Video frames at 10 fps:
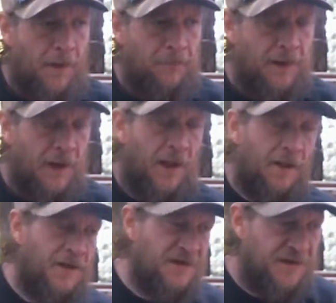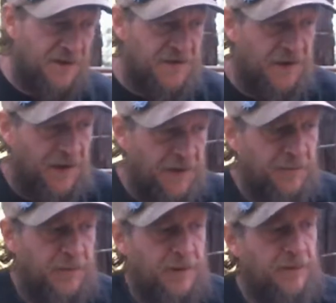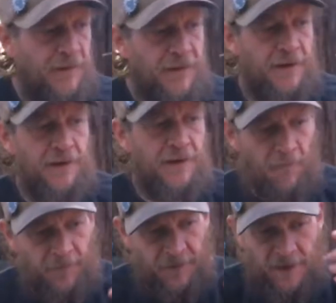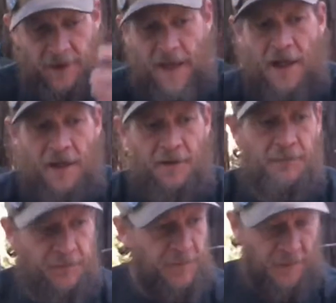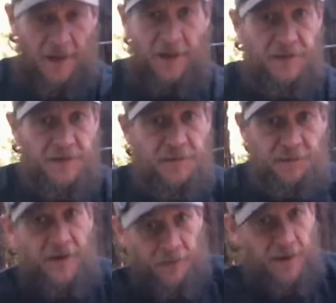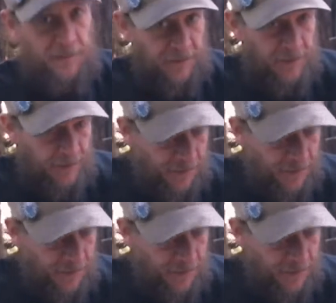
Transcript: it highlights the disconnect of people that have things between people